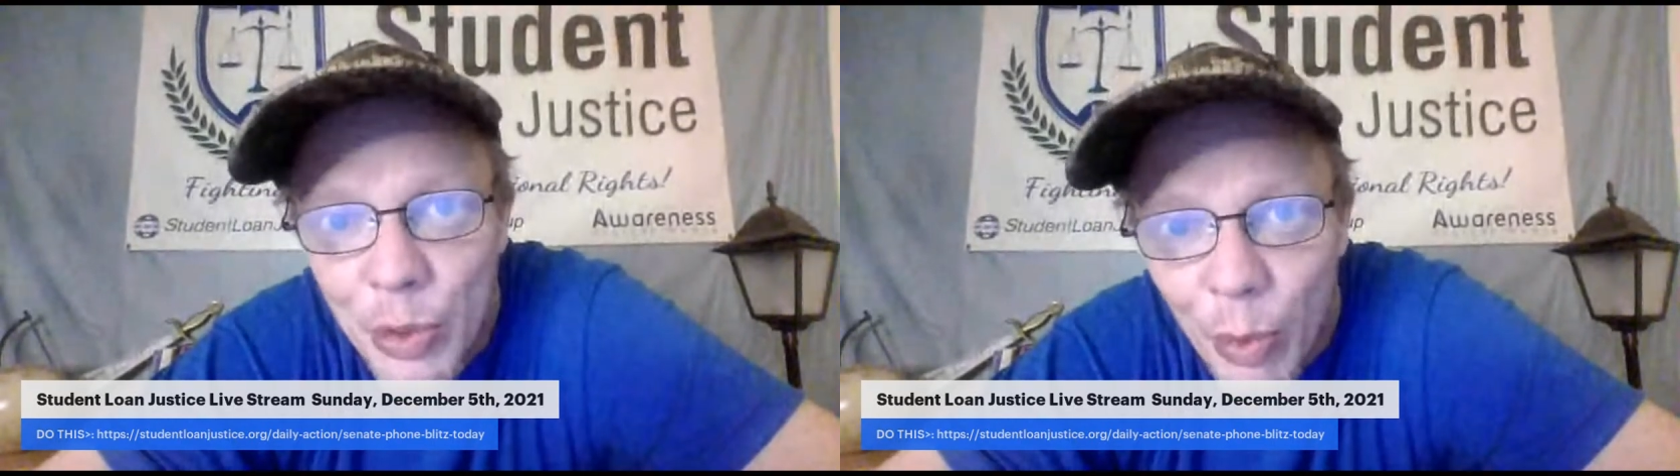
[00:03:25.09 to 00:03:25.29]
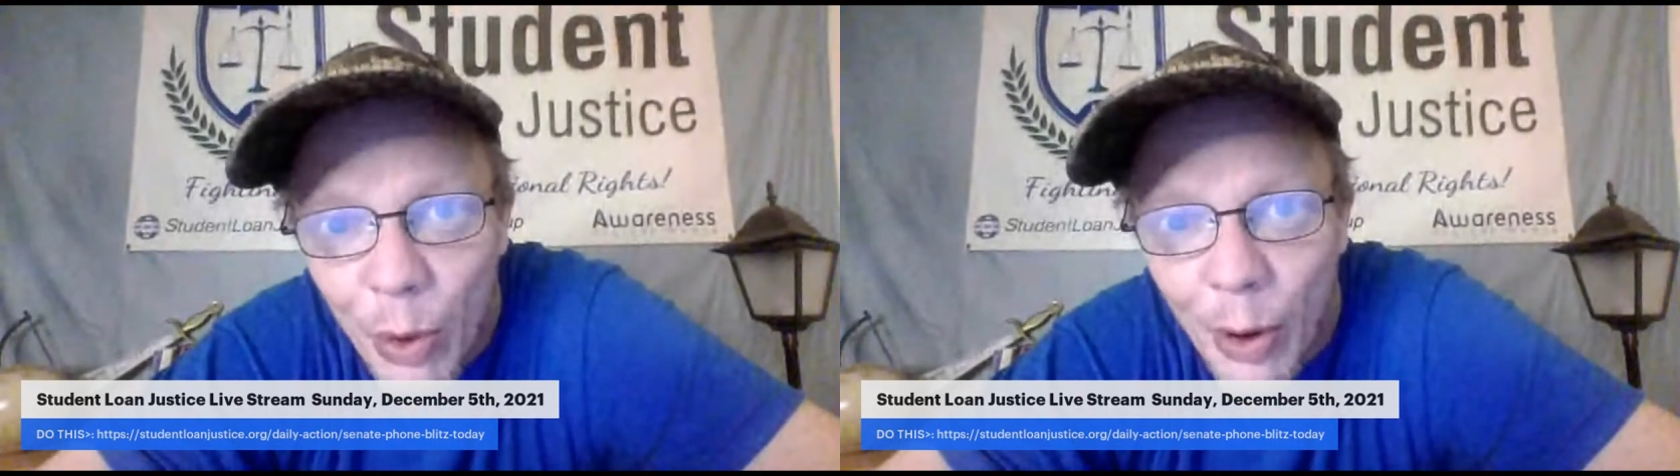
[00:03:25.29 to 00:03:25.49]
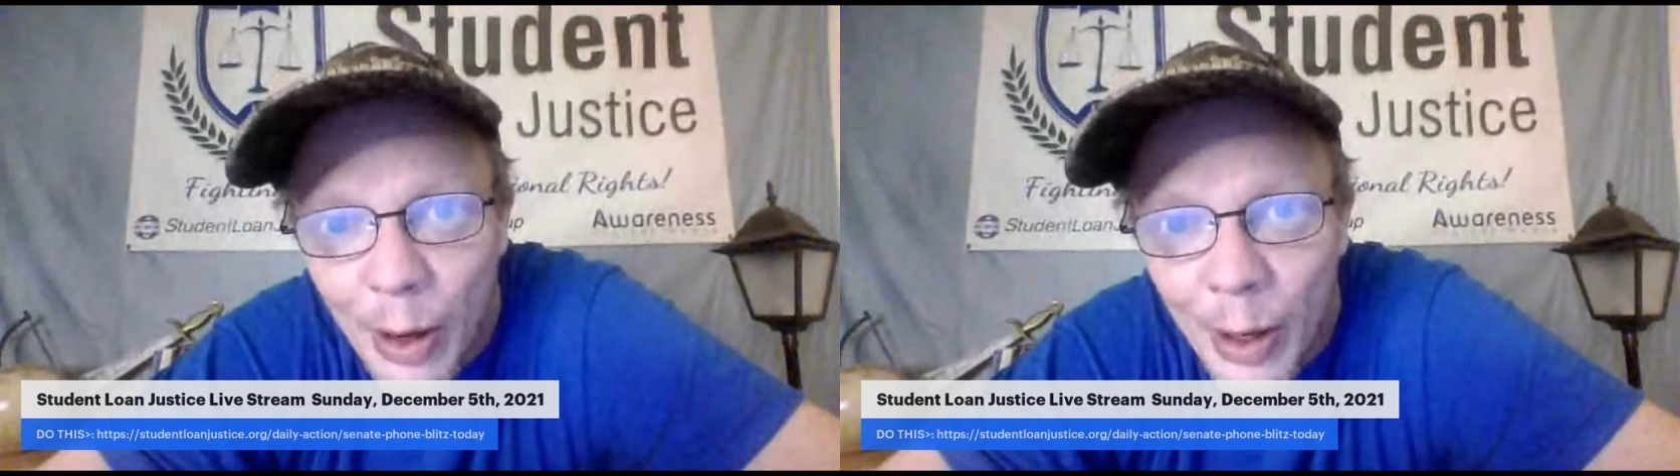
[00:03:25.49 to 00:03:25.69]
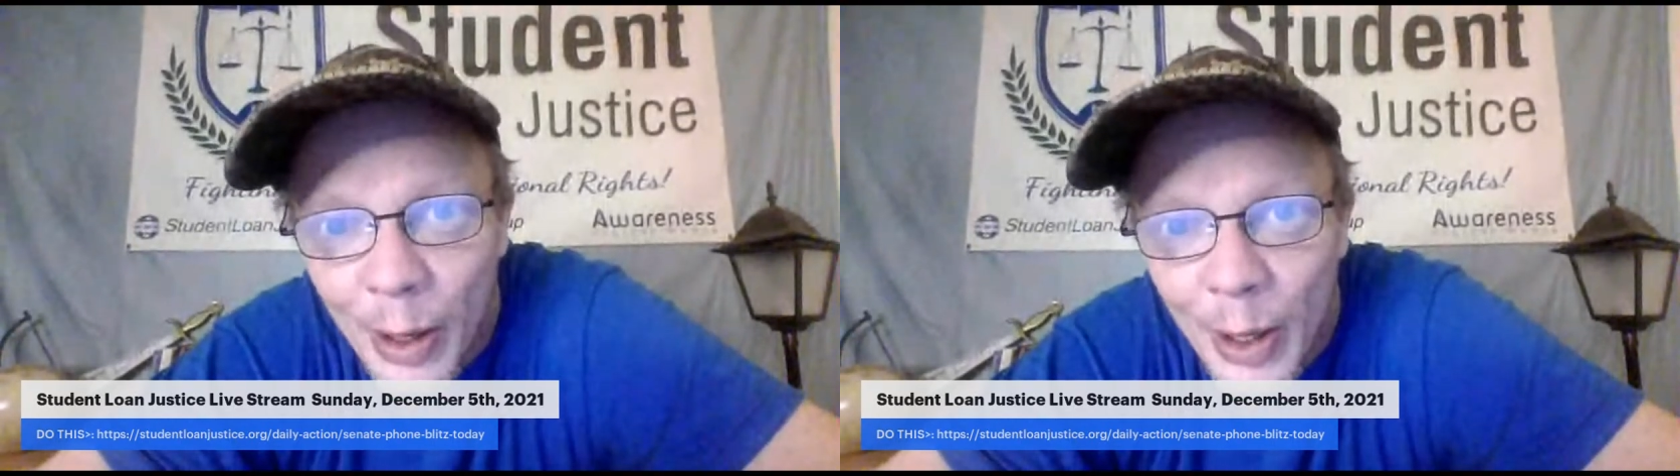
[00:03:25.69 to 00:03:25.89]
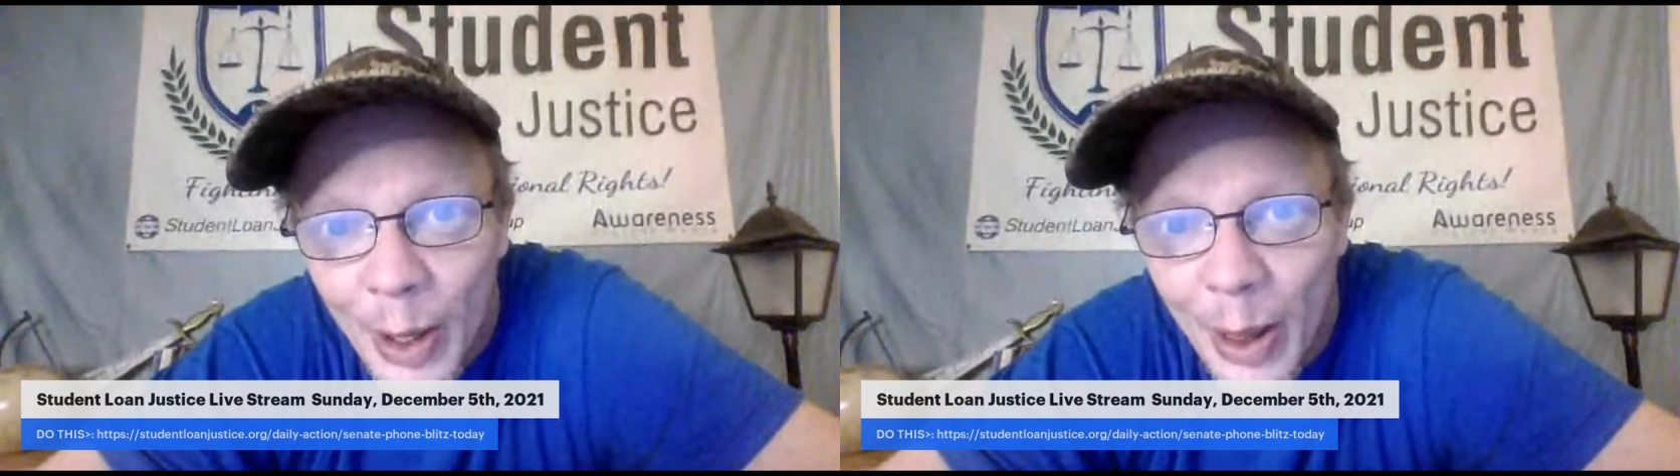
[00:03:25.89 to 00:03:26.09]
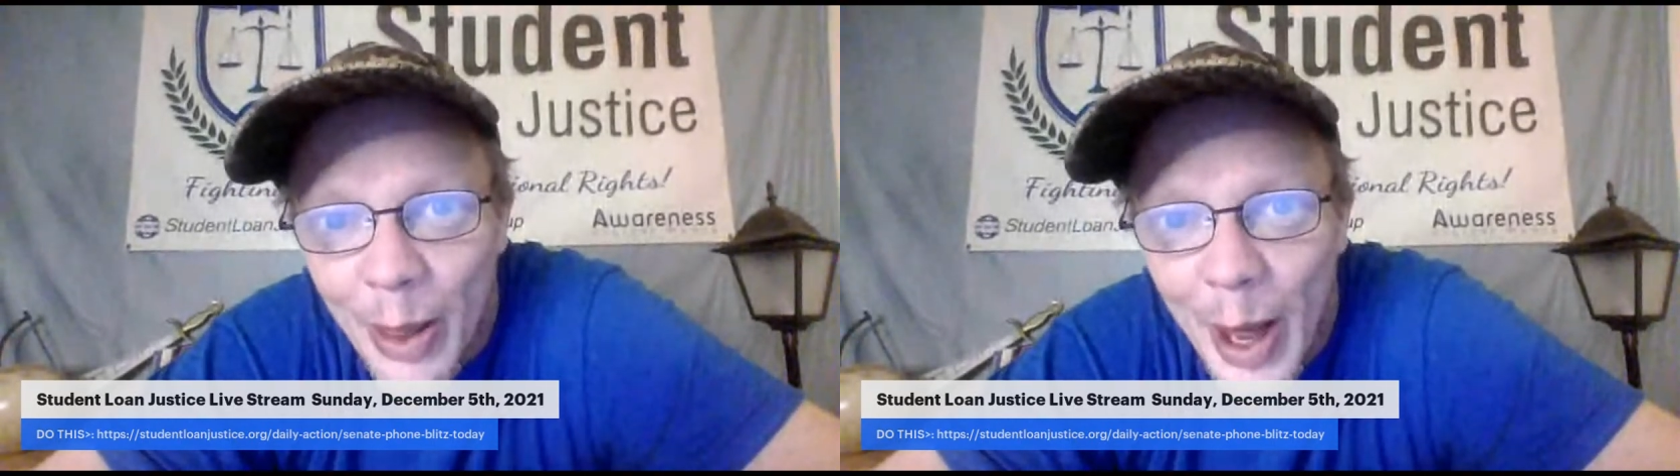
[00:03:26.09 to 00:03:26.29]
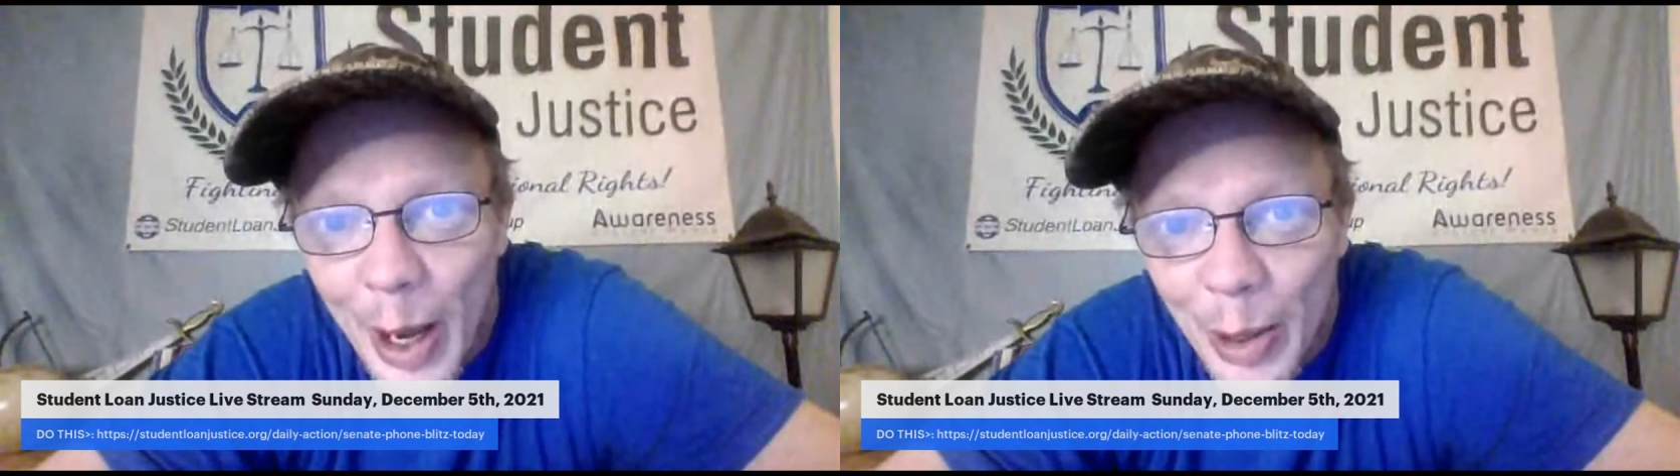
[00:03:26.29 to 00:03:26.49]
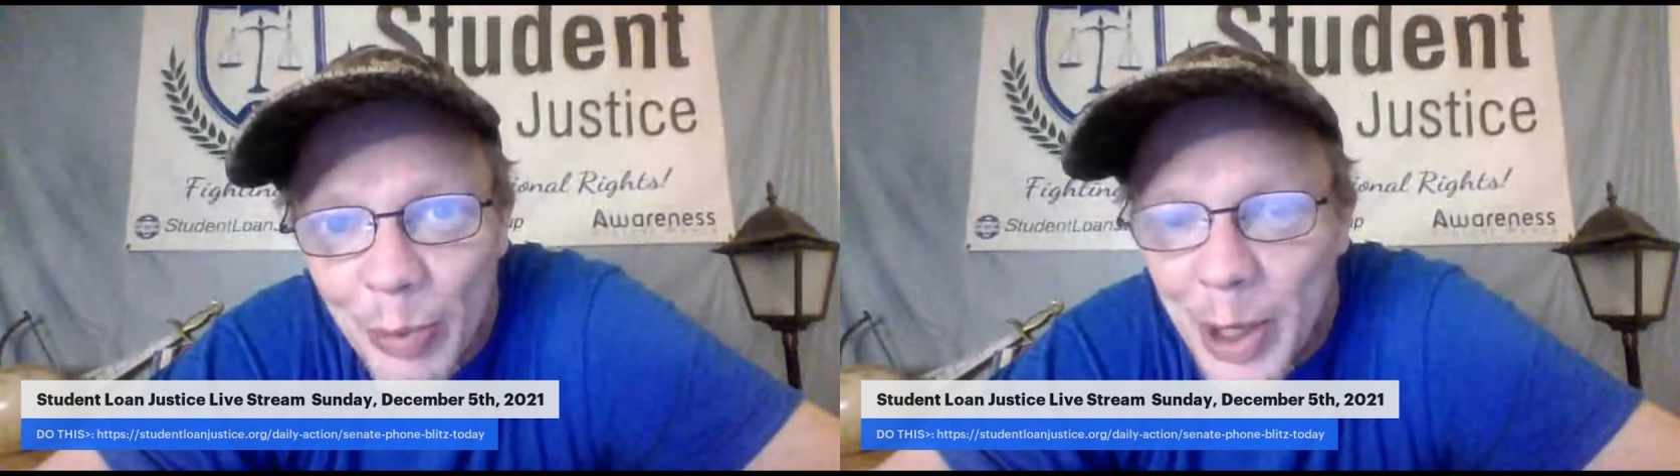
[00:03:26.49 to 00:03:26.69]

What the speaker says: more than